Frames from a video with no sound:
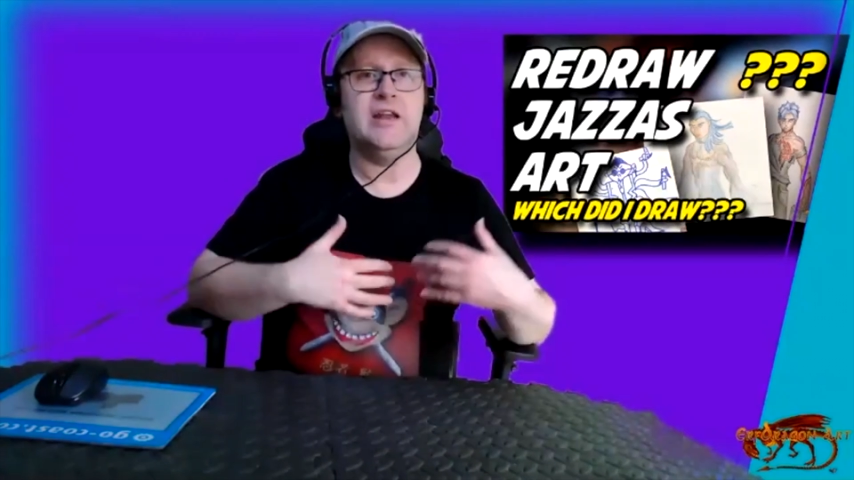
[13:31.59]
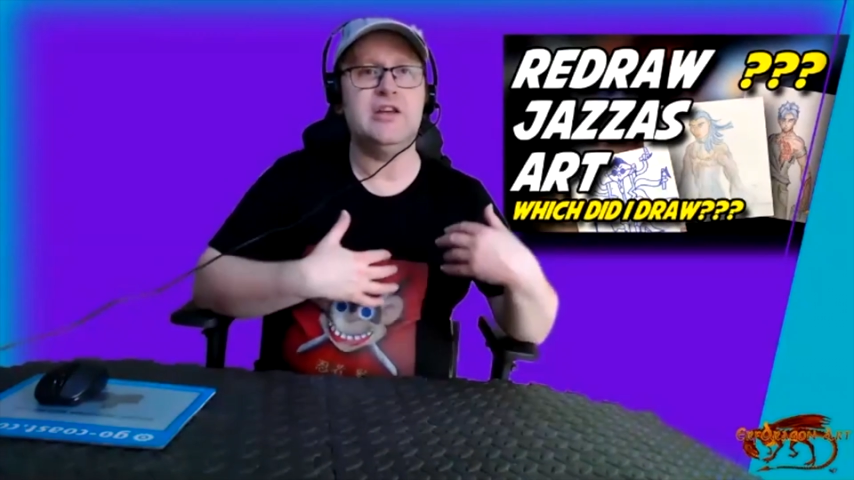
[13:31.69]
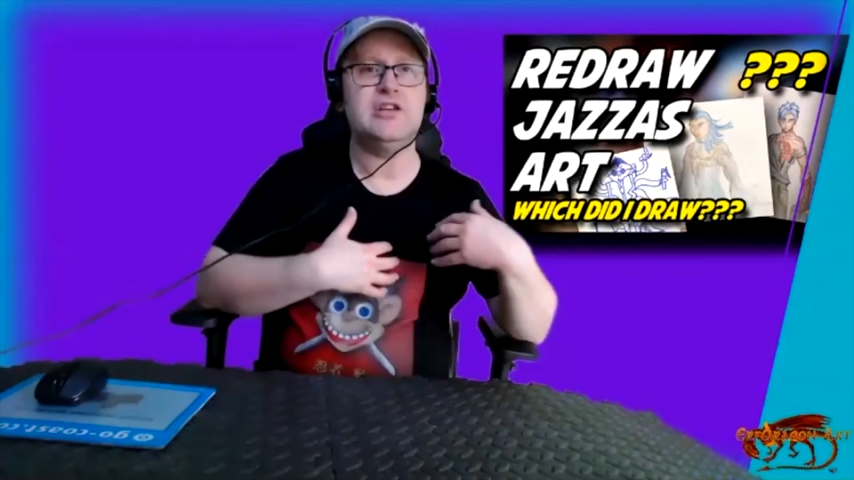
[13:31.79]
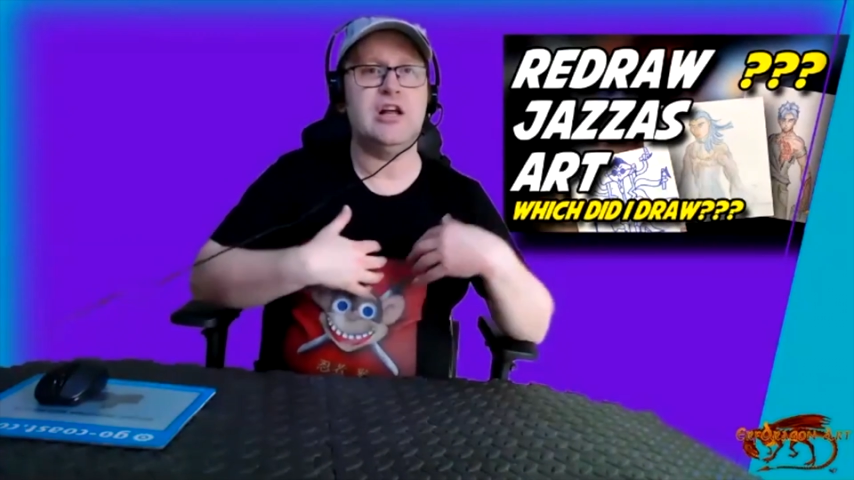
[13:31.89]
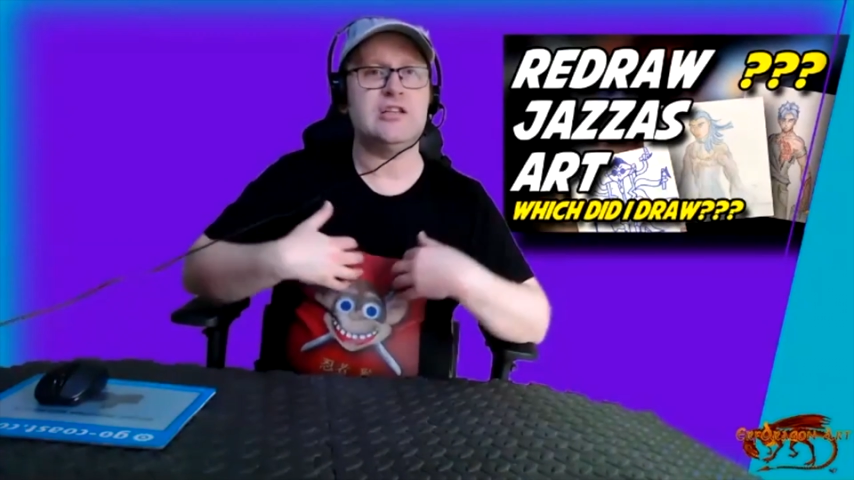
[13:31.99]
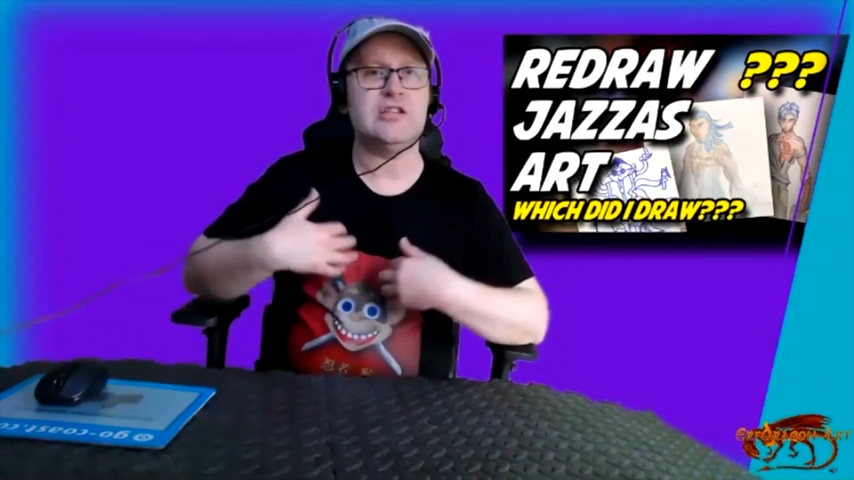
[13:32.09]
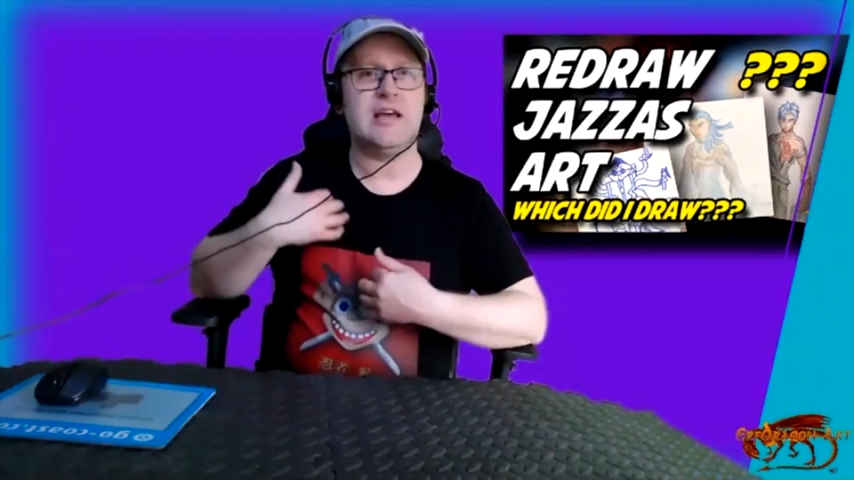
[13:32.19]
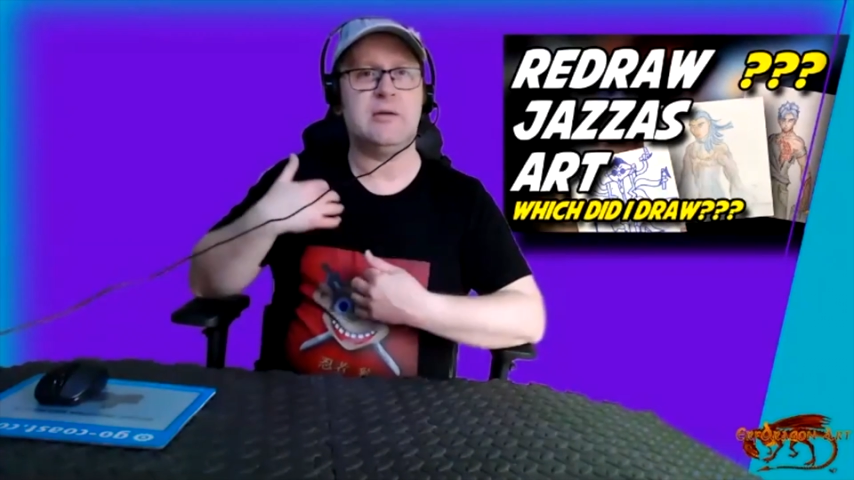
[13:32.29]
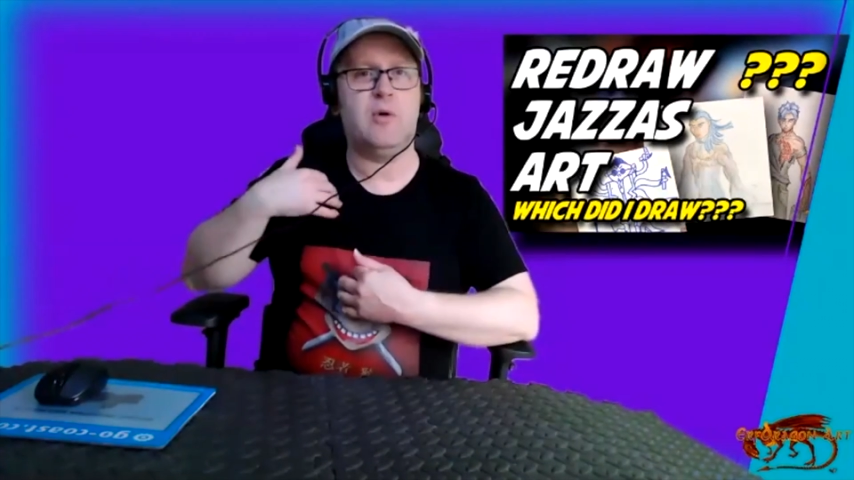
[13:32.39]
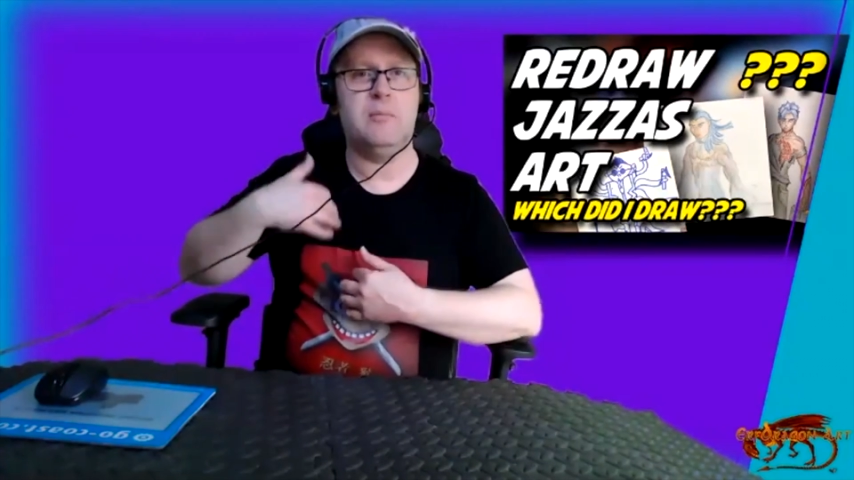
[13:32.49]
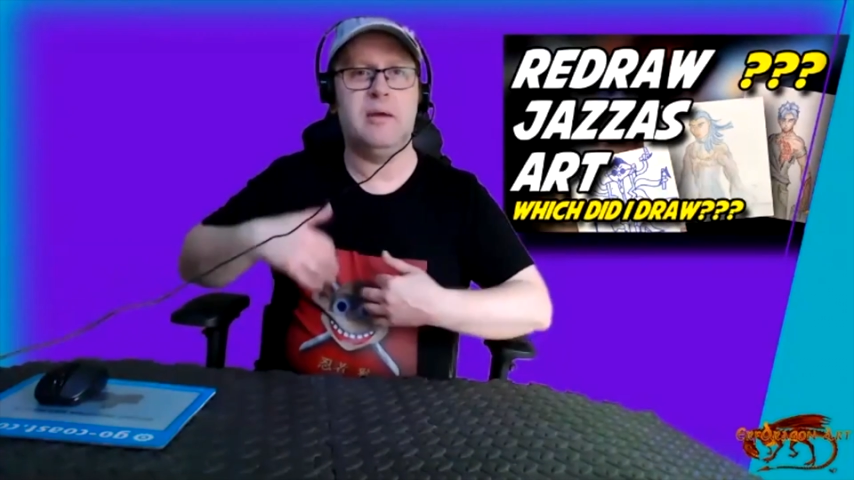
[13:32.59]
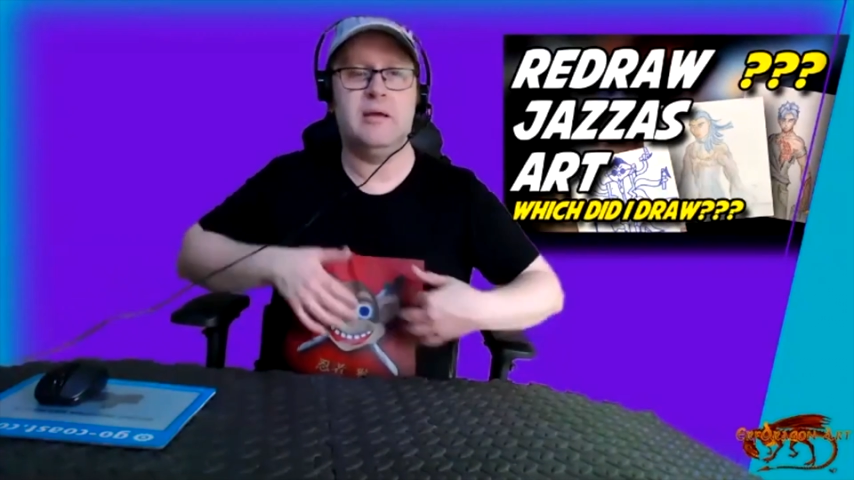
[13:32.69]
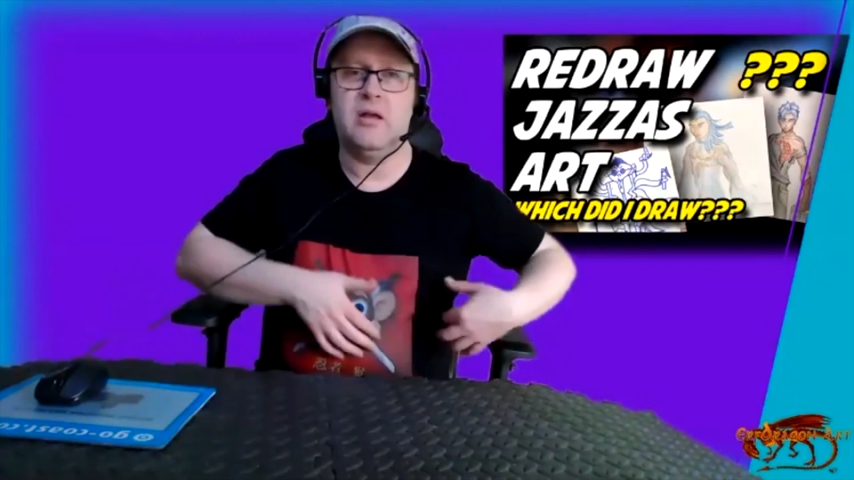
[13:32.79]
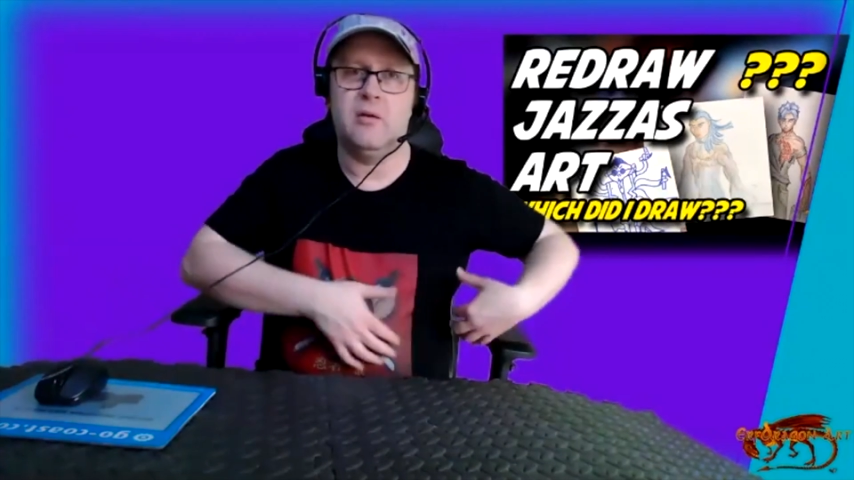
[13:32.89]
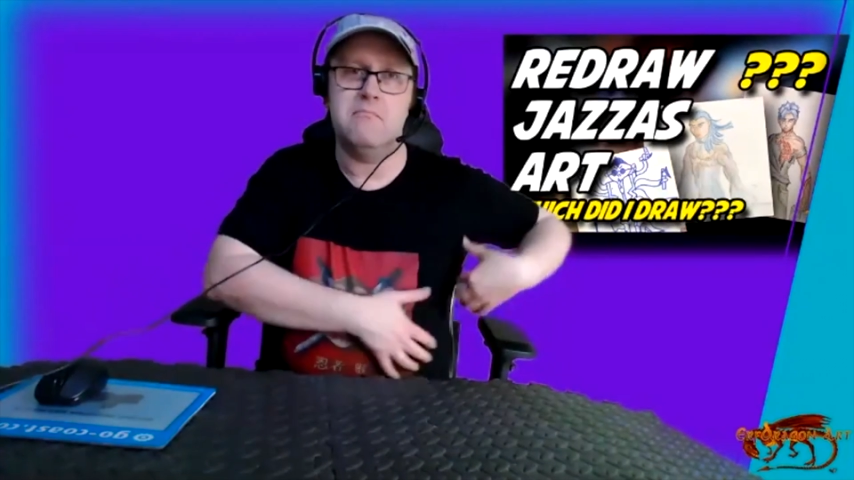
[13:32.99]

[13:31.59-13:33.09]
initially I just had one big